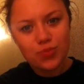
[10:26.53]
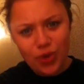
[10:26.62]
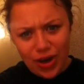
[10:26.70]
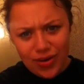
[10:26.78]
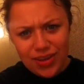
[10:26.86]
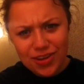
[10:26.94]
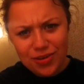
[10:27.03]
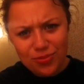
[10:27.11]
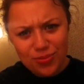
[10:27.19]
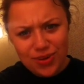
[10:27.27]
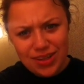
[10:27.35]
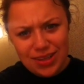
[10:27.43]
Well, I look
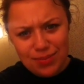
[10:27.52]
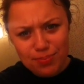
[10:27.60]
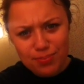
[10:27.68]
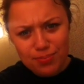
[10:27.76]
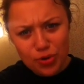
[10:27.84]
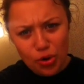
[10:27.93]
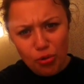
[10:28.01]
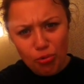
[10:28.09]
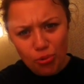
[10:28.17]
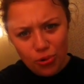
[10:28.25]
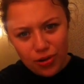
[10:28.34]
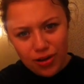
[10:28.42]
really
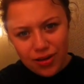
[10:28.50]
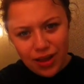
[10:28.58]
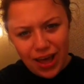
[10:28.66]
cool.